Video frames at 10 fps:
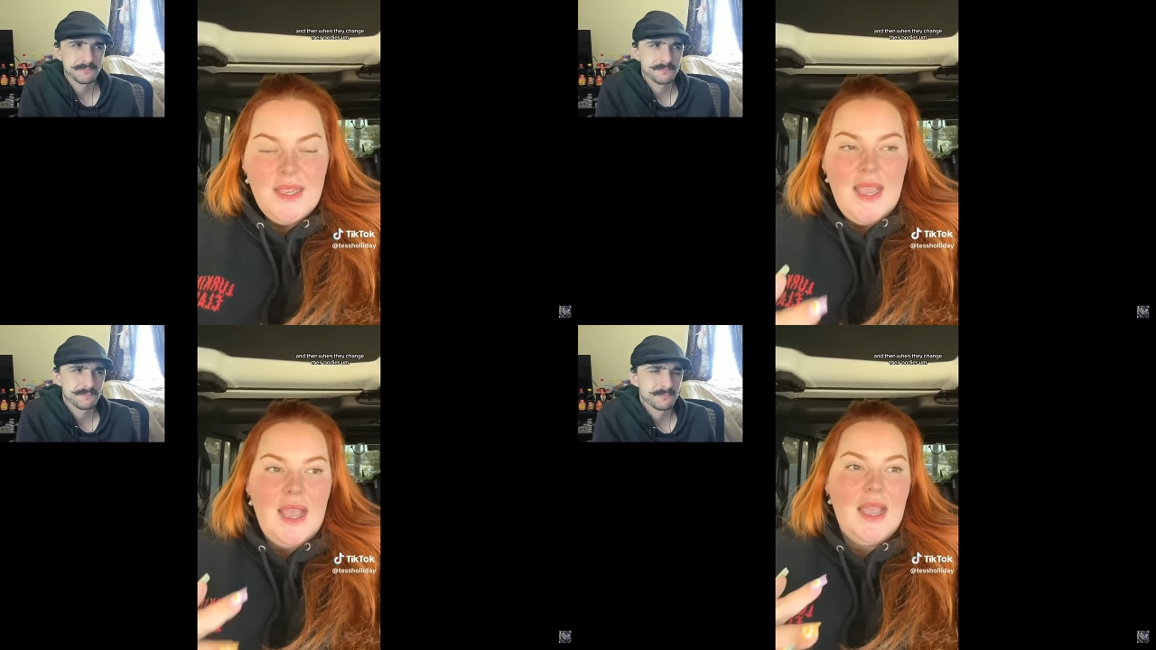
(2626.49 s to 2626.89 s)

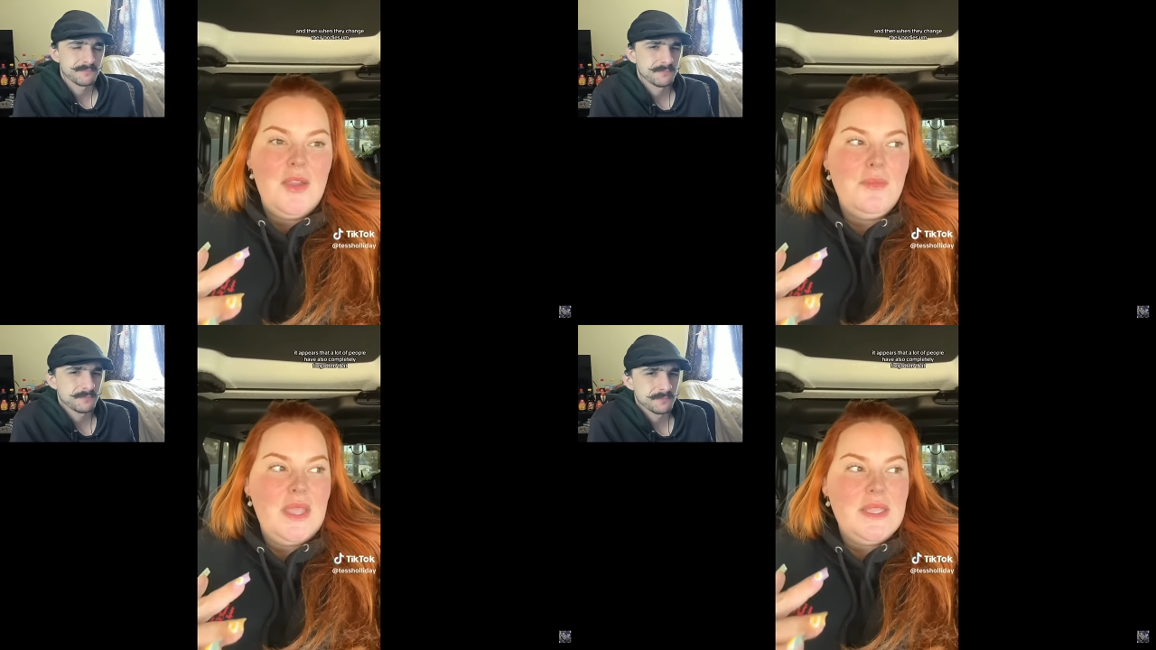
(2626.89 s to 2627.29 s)

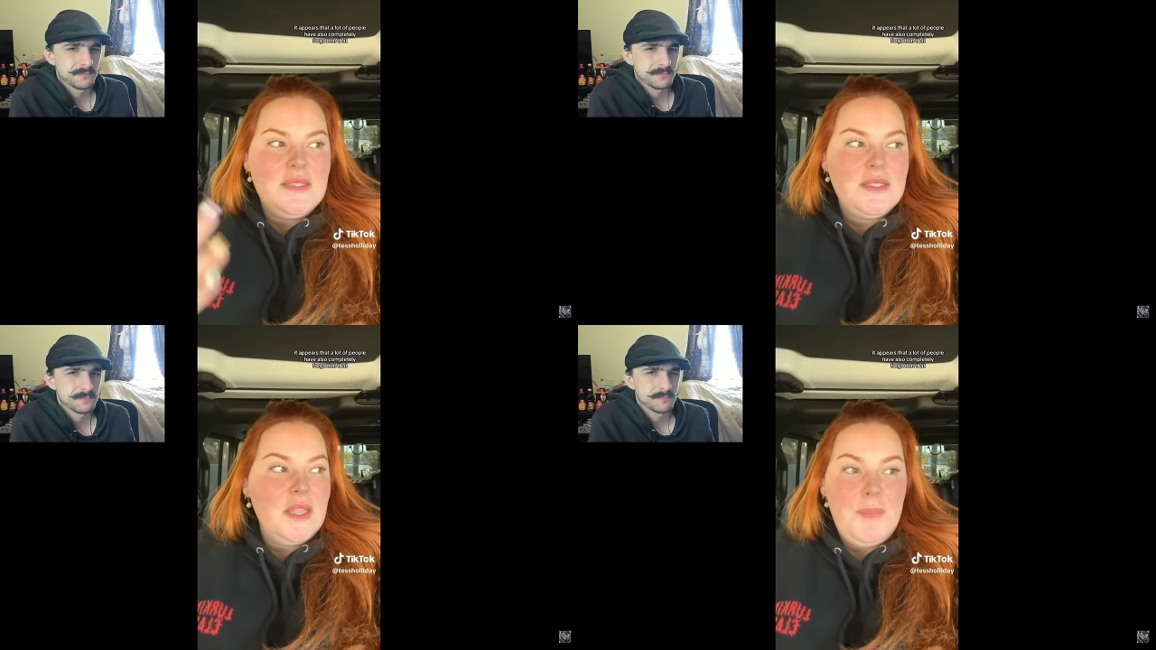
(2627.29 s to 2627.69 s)
Speaker 1: um, it
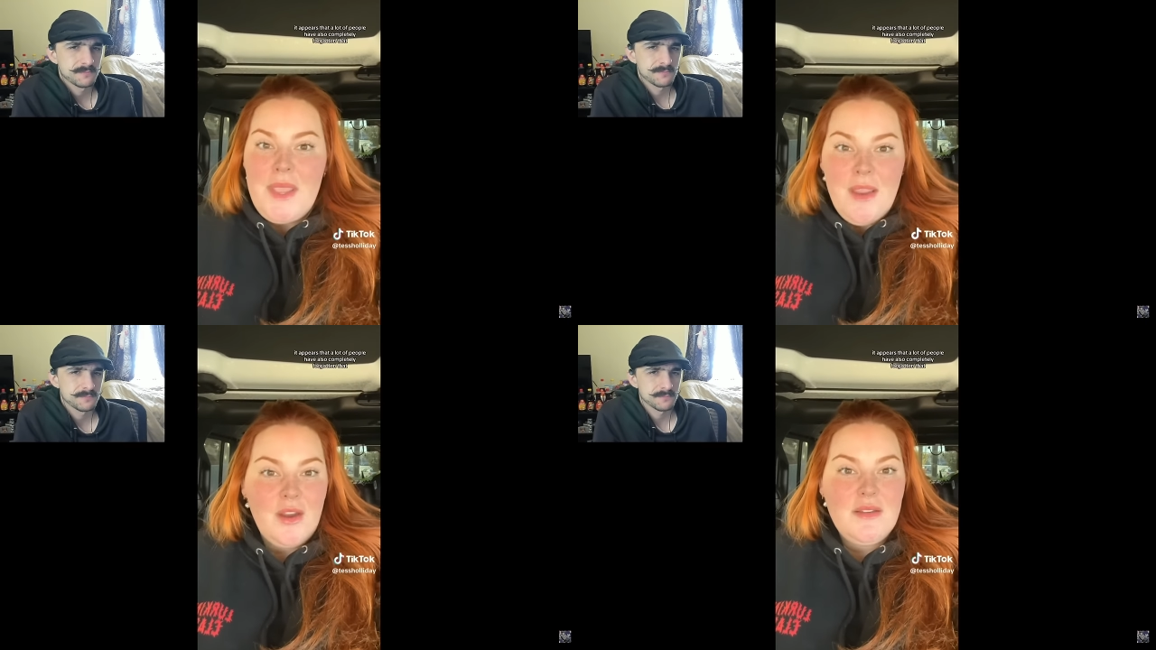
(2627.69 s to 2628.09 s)

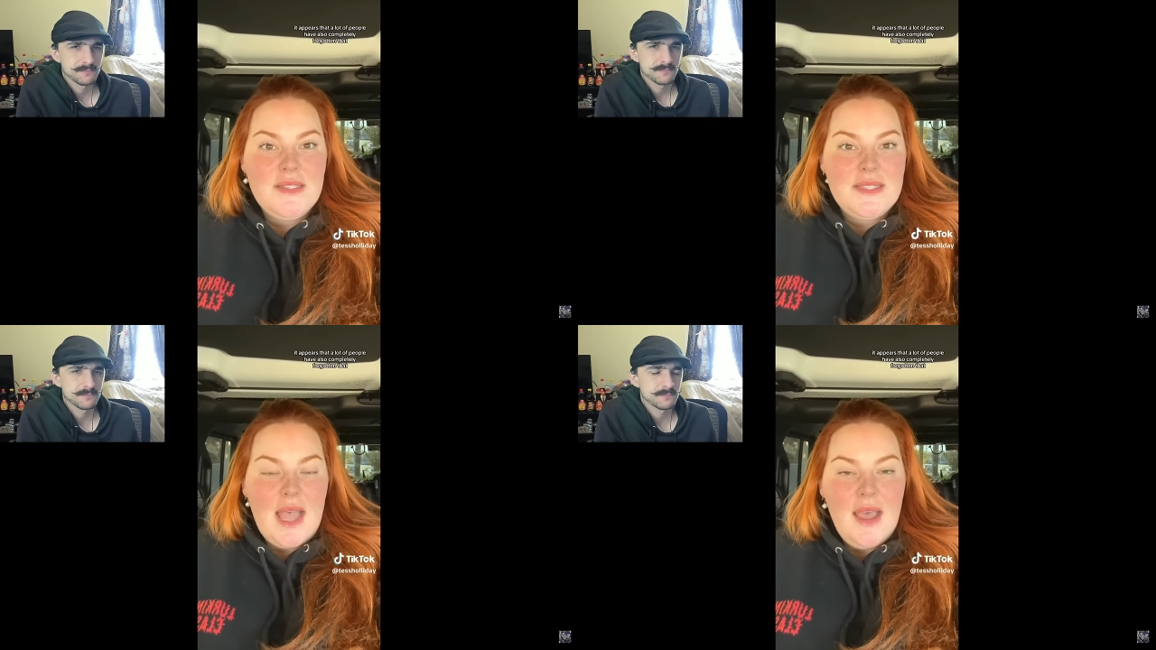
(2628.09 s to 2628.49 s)
appears
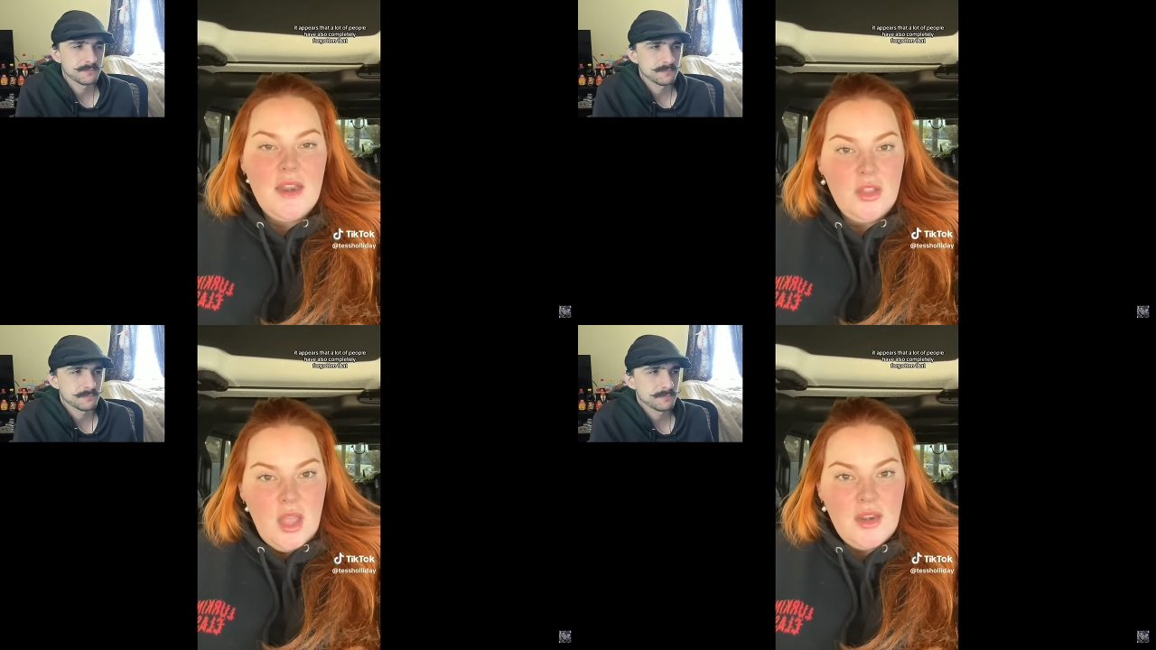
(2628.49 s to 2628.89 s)
that a
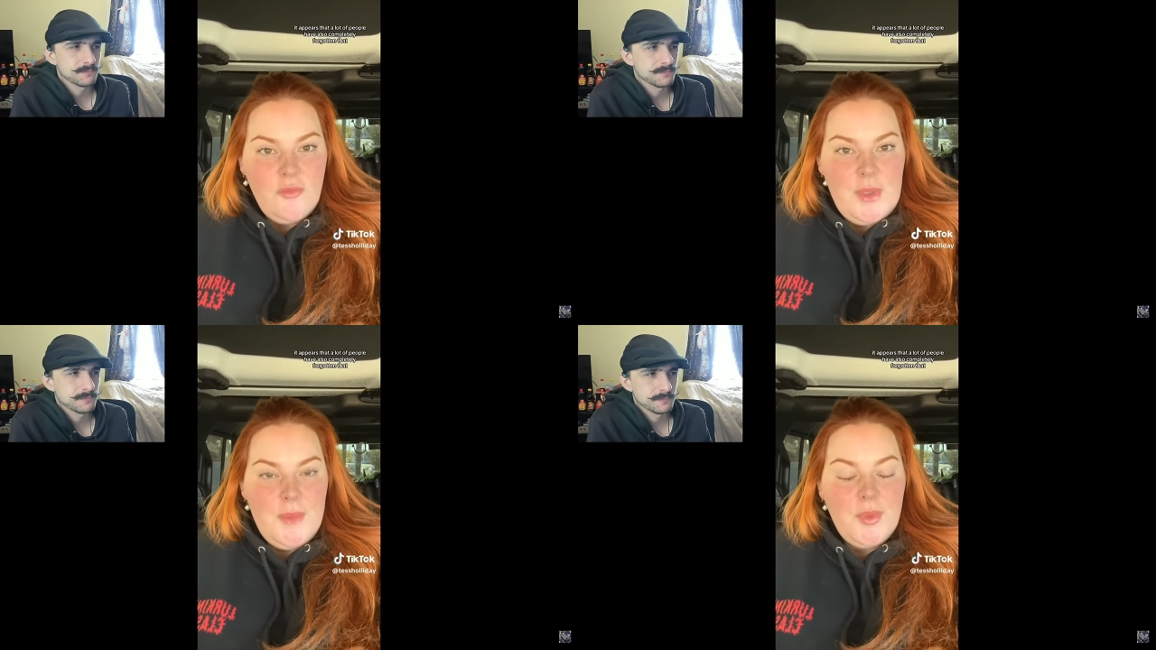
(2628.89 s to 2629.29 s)
lot of
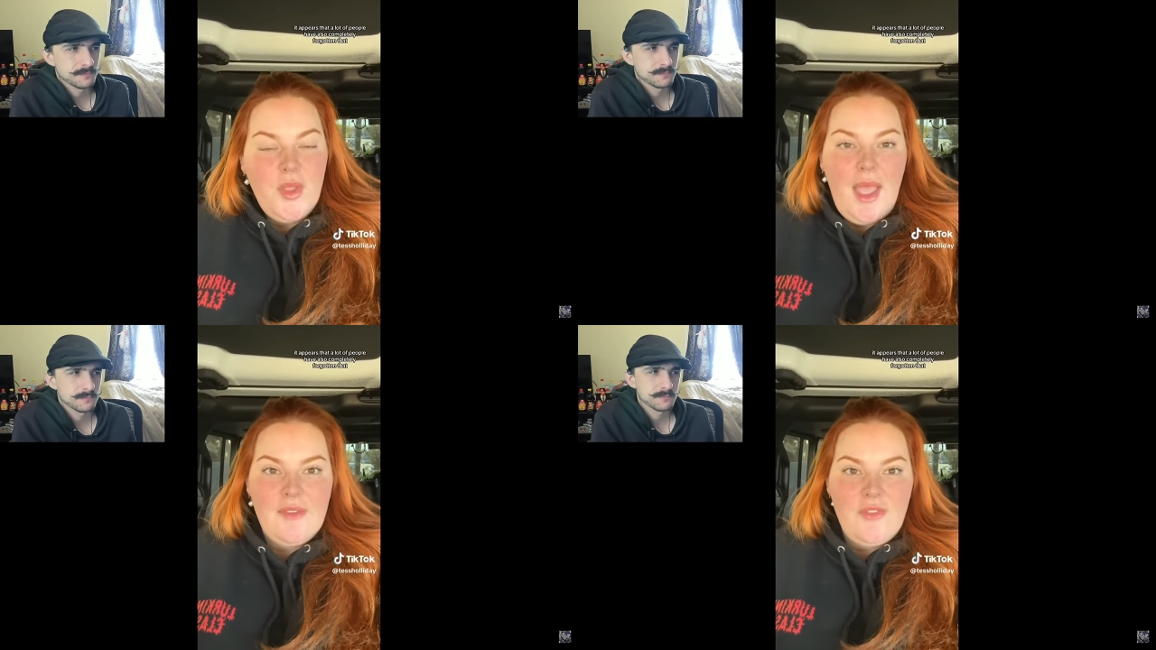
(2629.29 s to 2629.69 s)
people
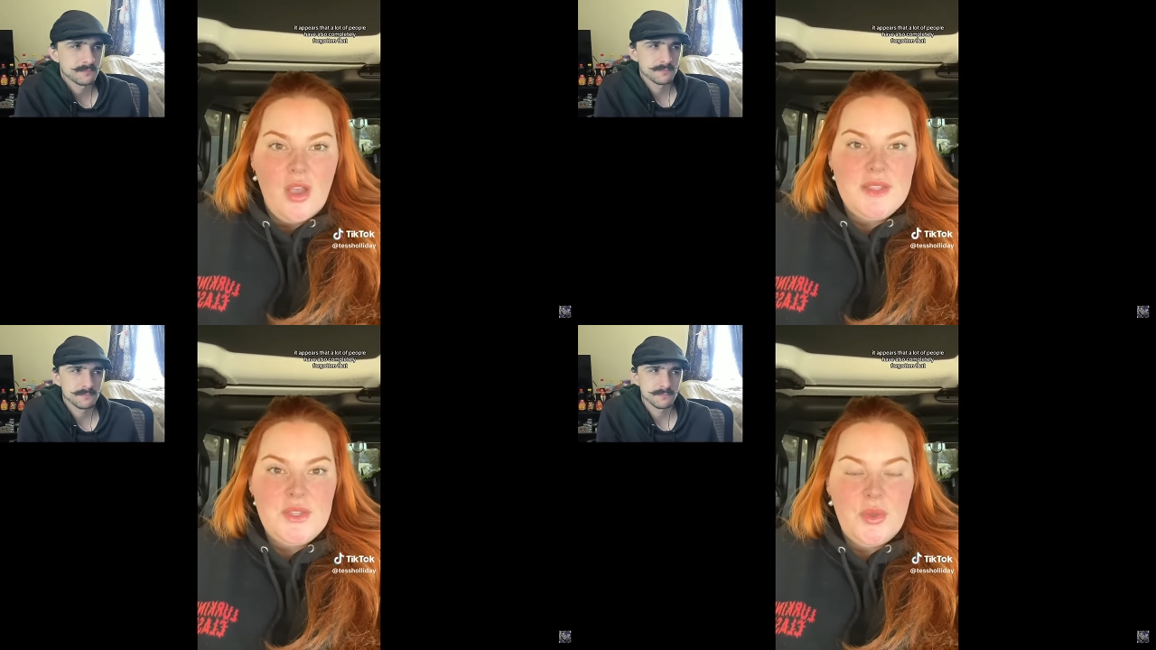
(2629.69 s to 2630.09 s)
have
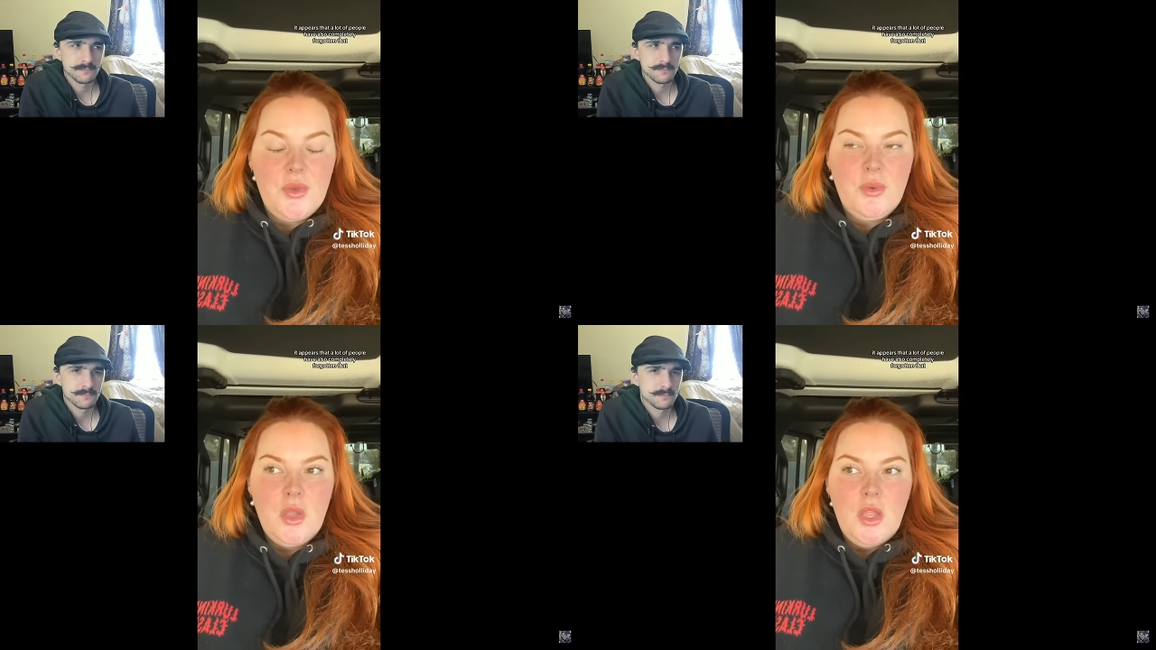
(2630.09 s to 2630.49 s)

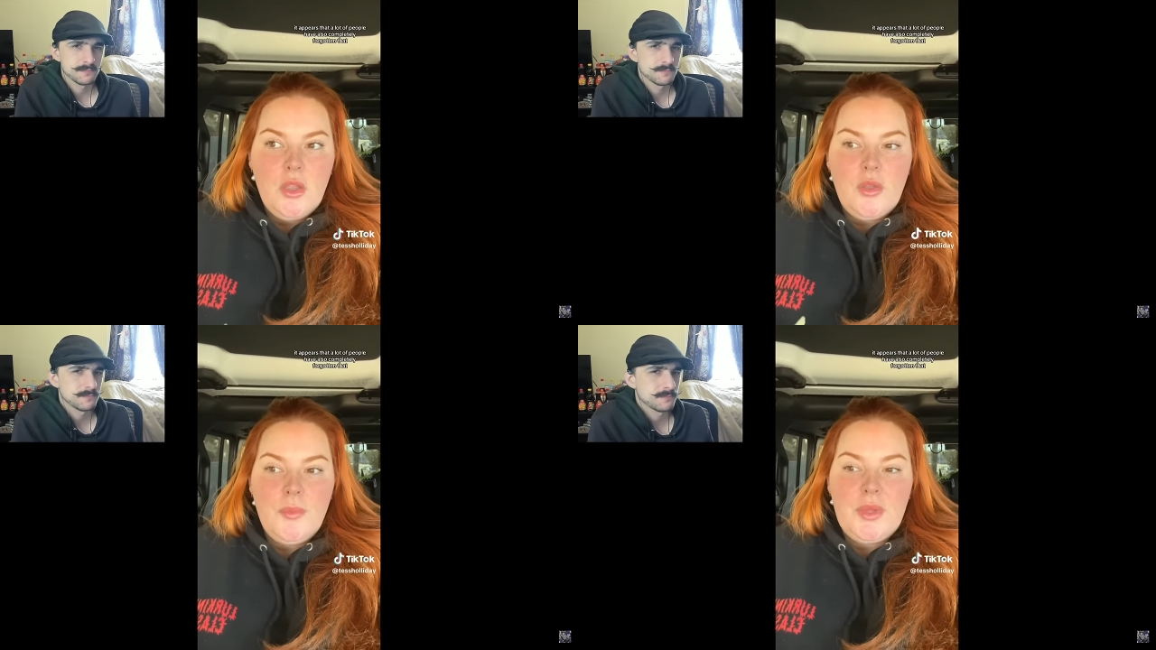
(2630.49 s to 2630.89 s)
also
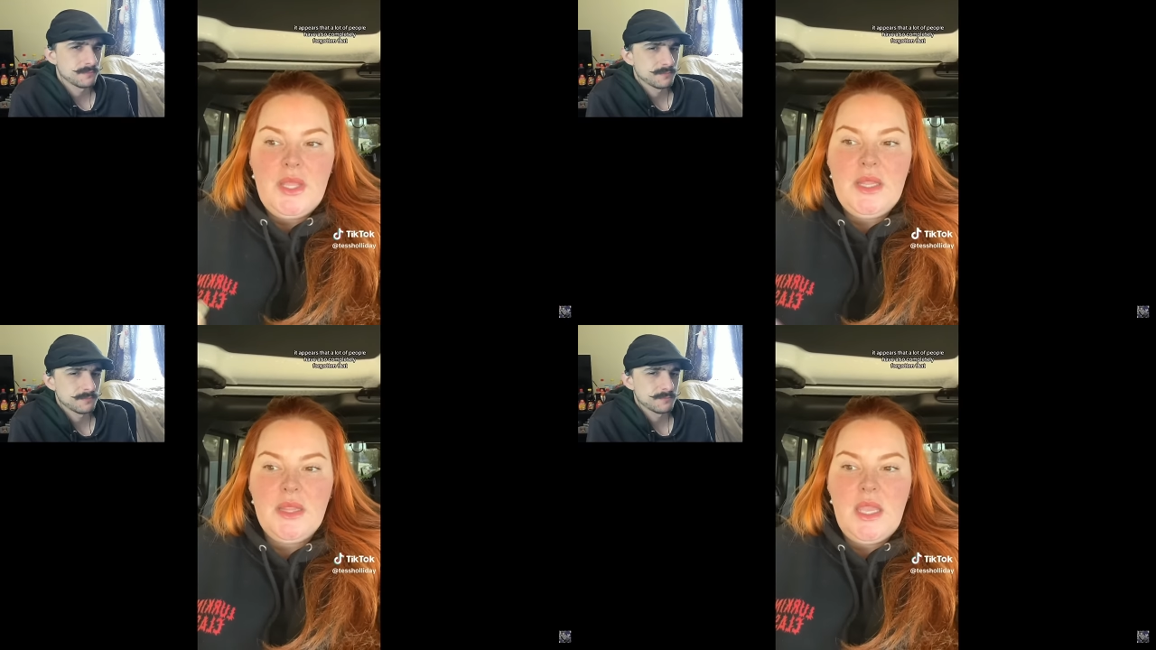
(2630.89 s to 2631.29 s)

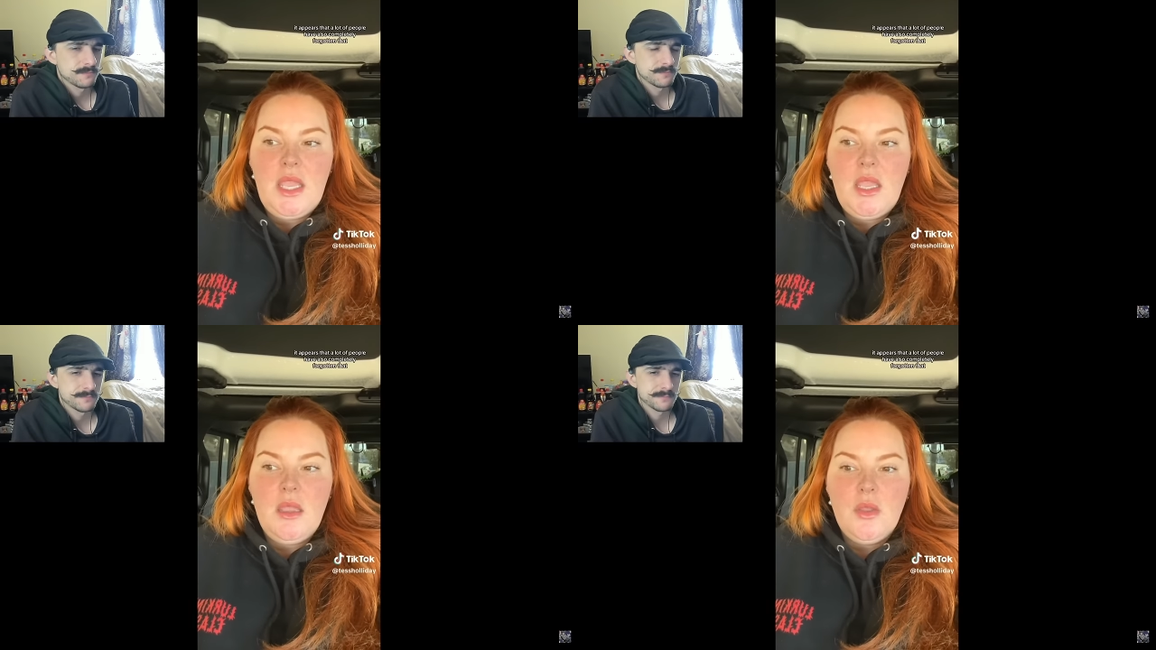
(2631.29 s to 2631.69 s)
completely